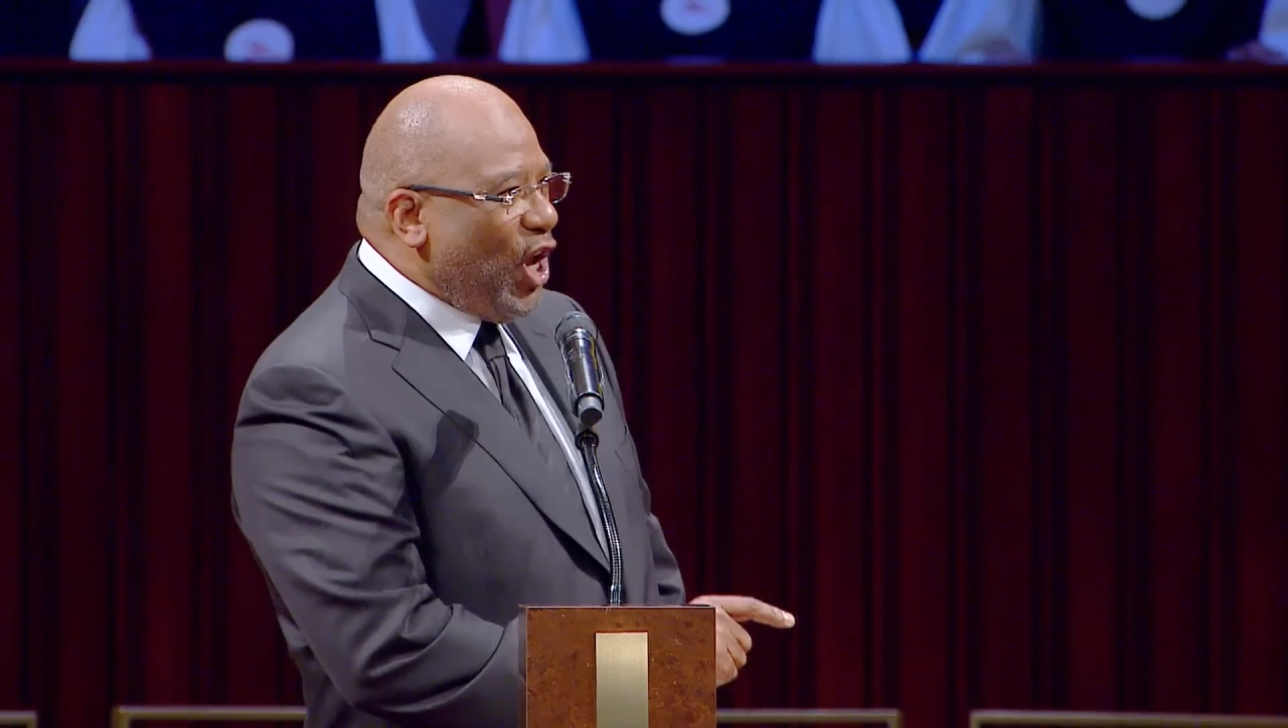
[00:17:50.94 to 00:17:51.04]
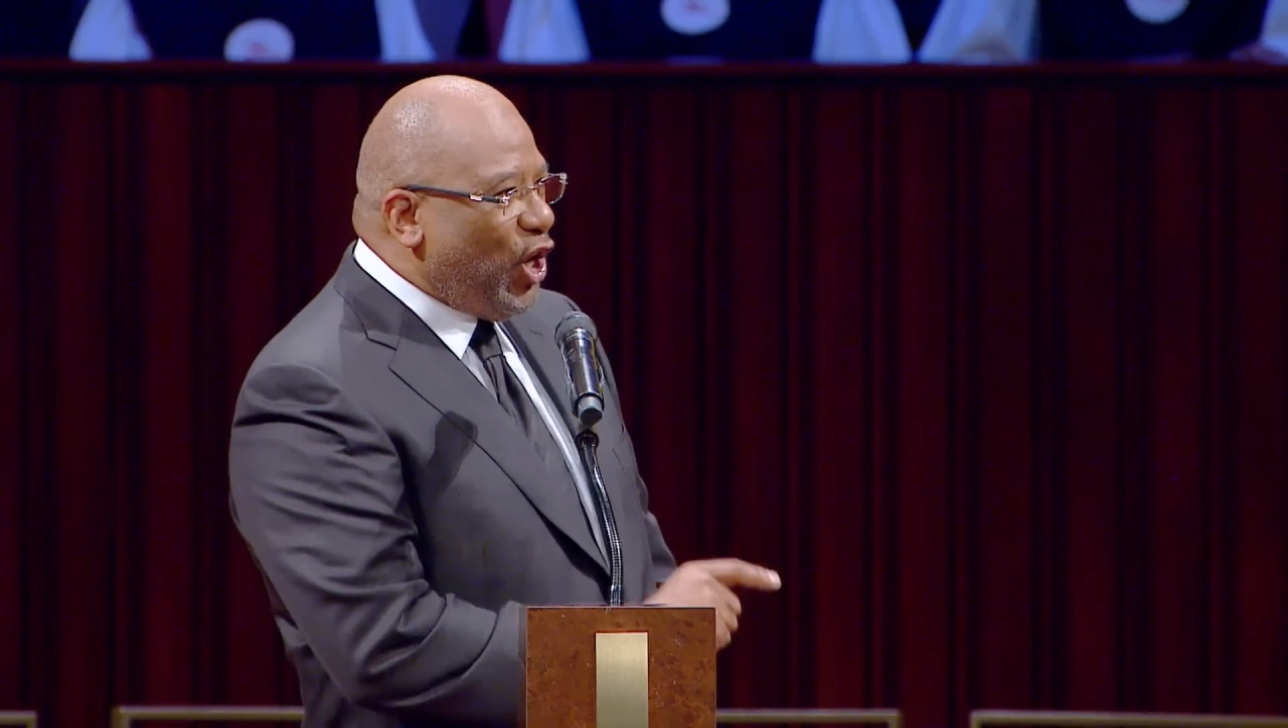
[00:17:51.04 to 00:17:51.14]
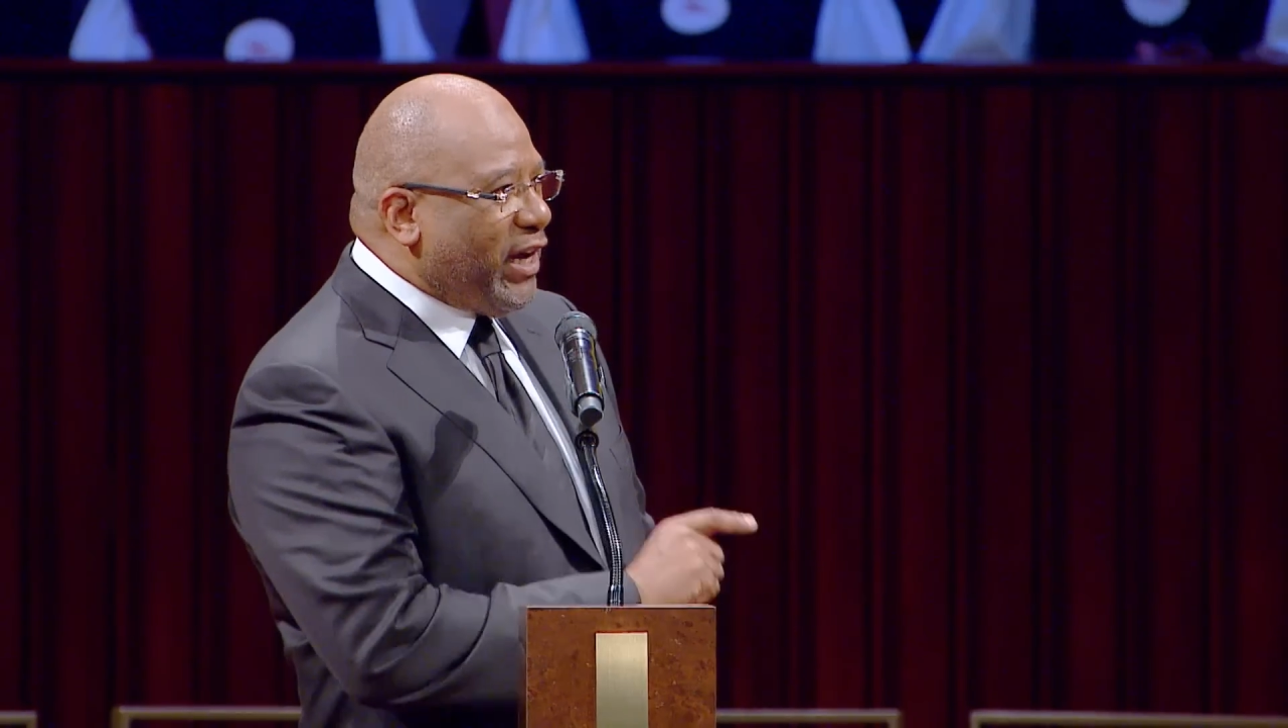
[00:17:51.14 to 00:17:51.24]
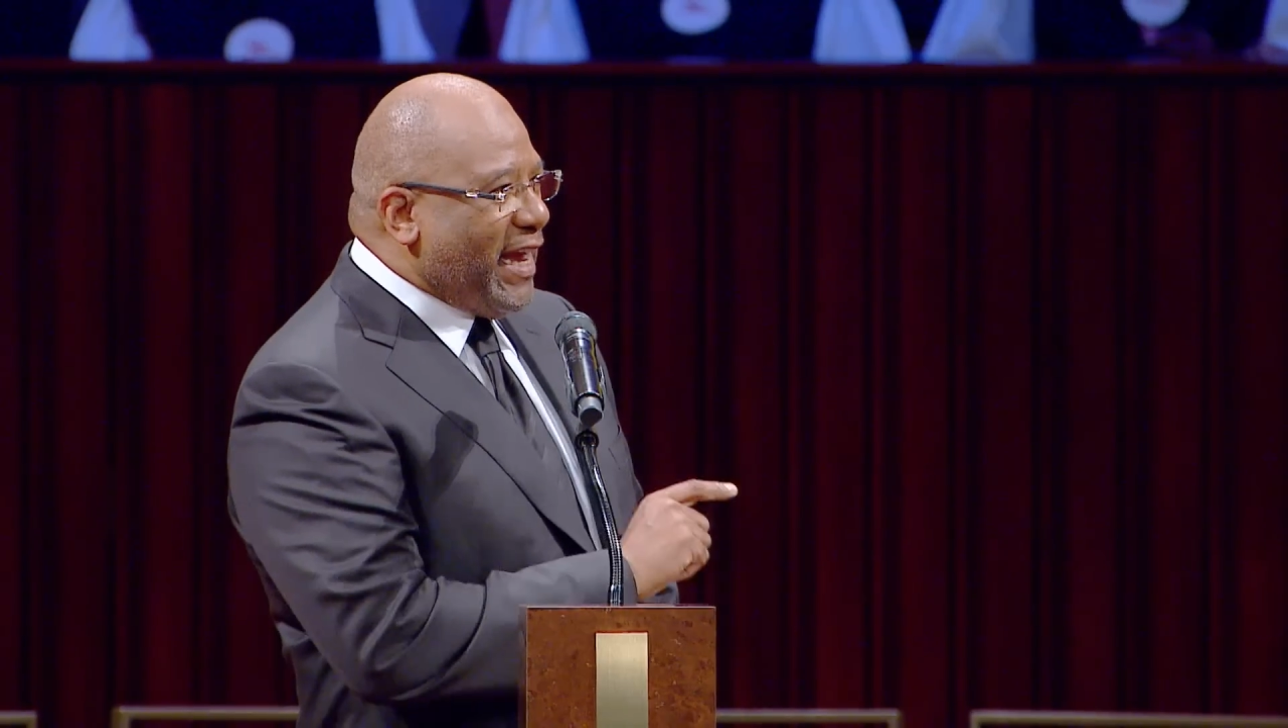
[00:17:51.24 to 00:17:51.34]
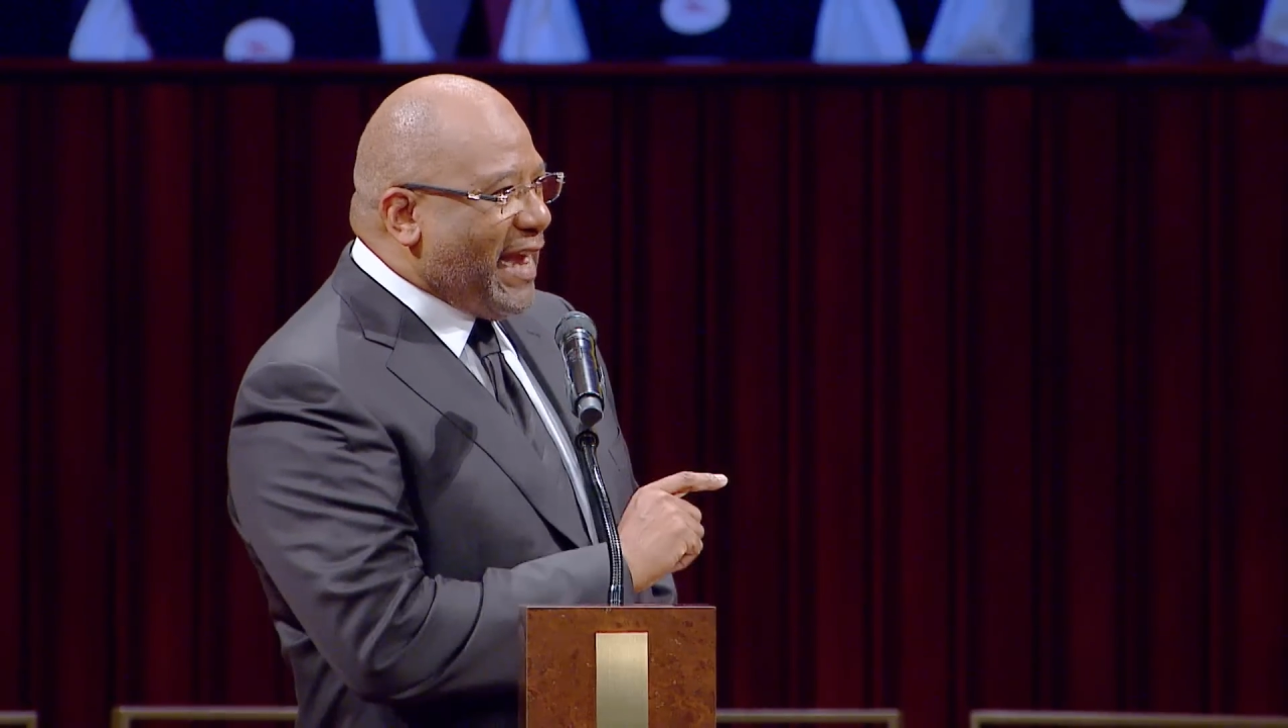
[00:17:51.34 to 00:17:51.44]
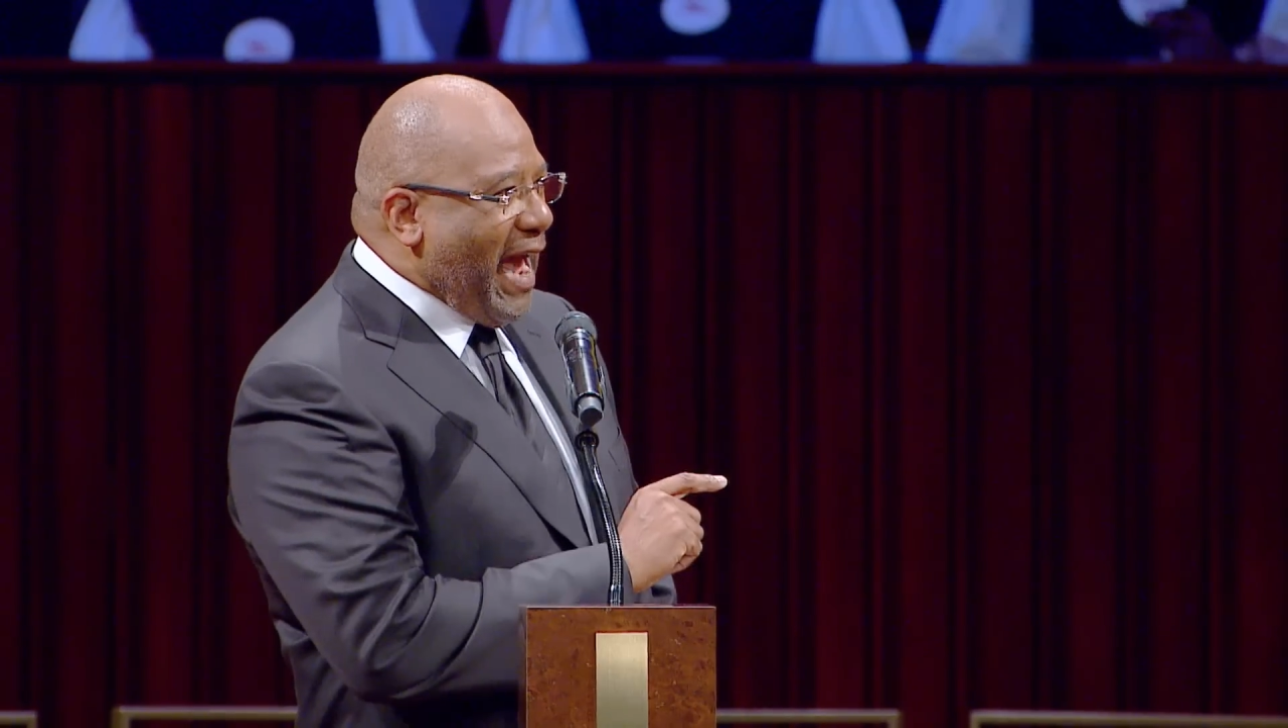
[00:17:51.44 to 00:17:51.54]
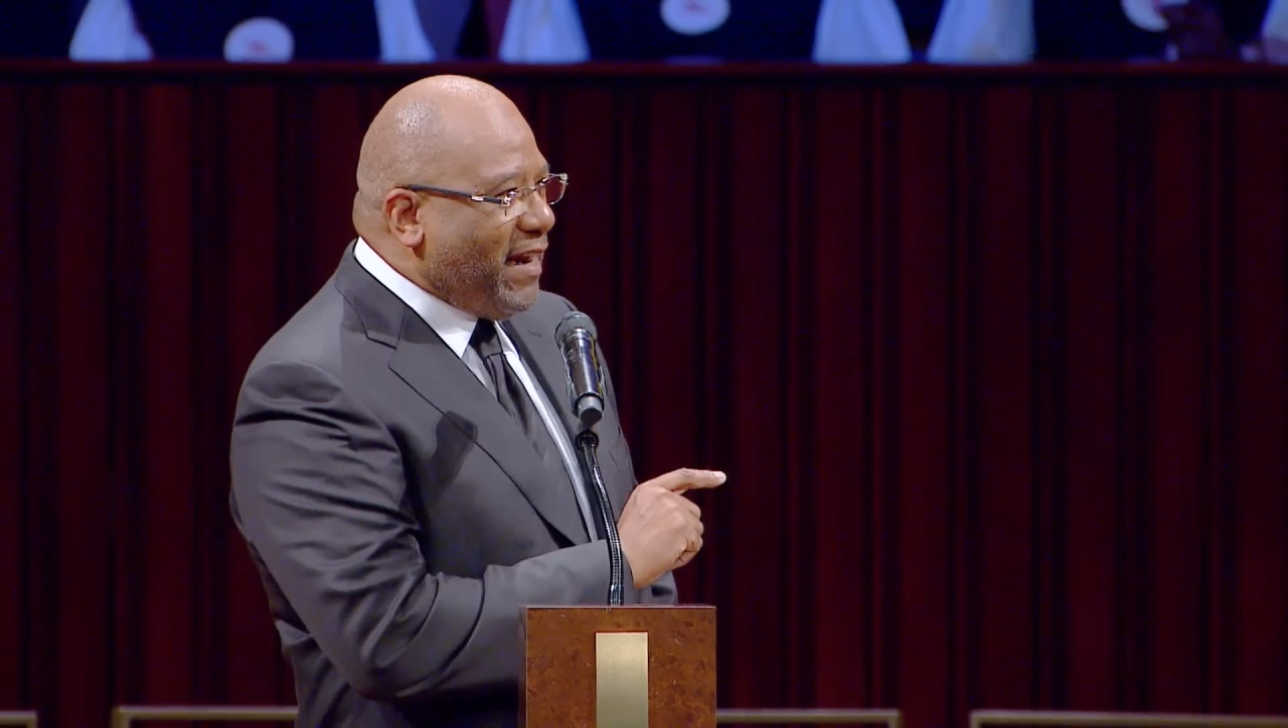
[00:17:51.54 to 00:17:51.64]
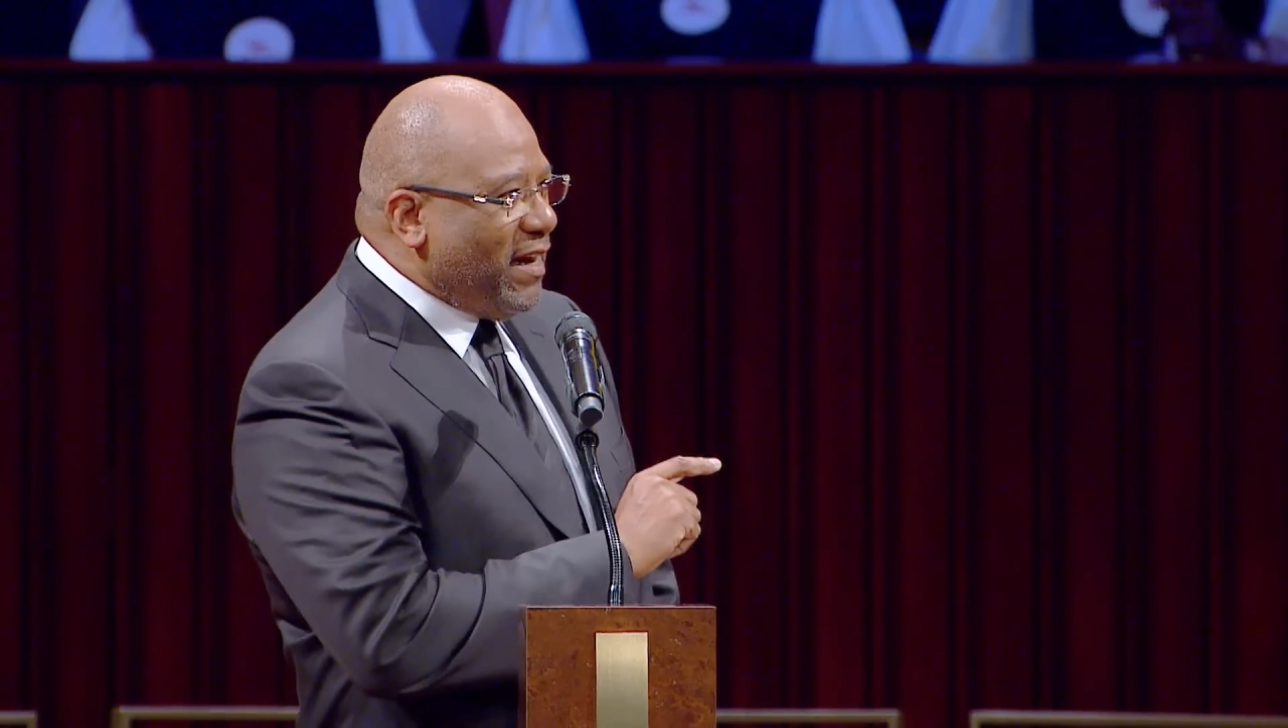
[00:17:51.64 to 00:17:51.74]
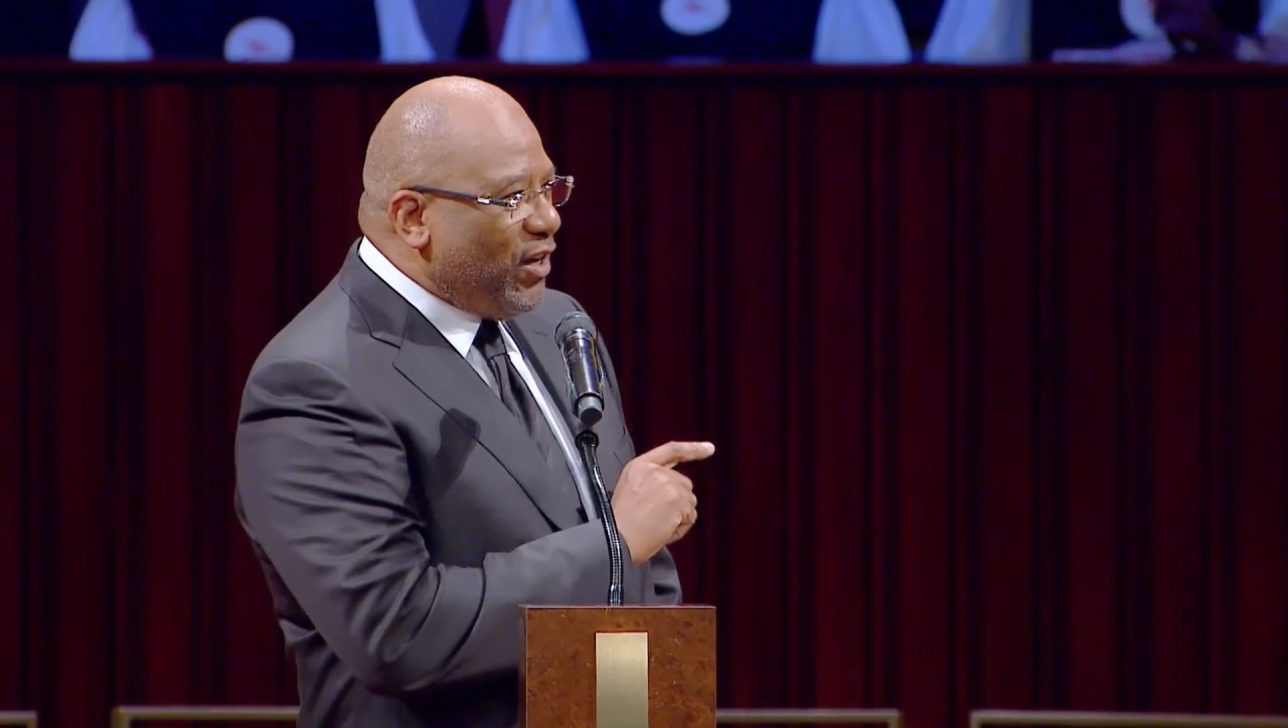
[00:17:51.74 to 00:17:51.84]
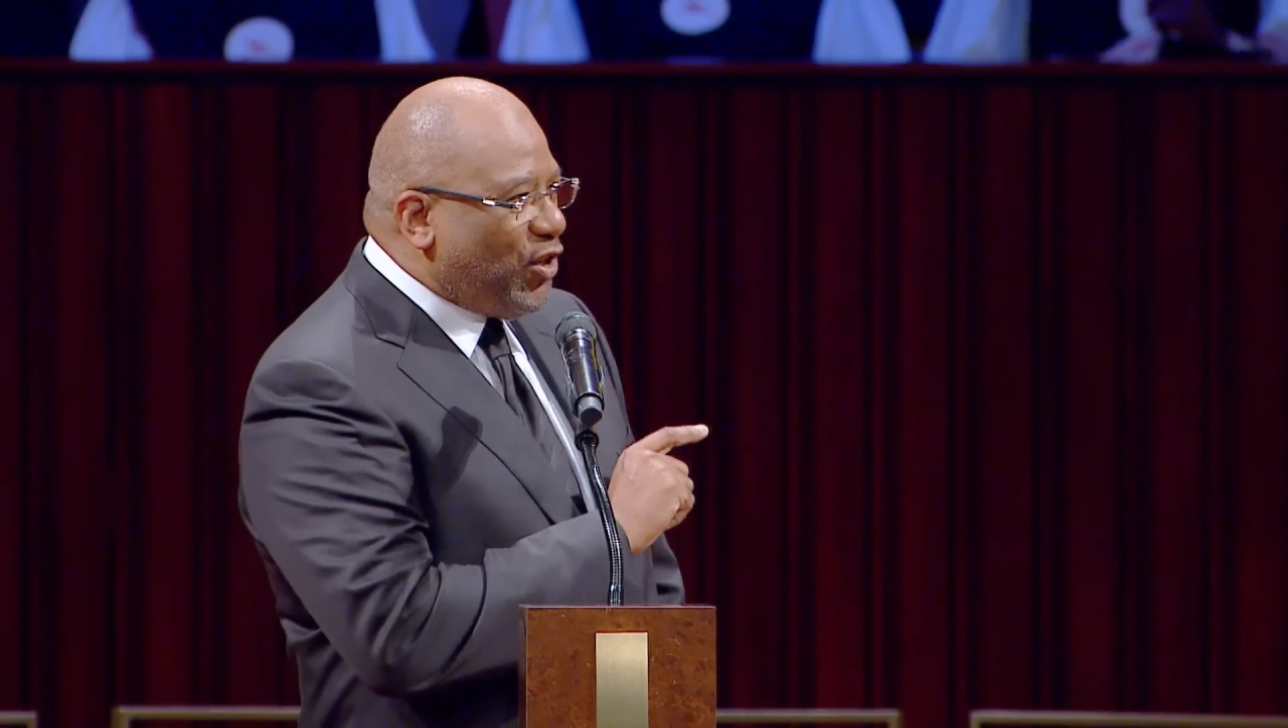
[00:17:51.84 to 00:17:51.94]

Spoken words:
looking at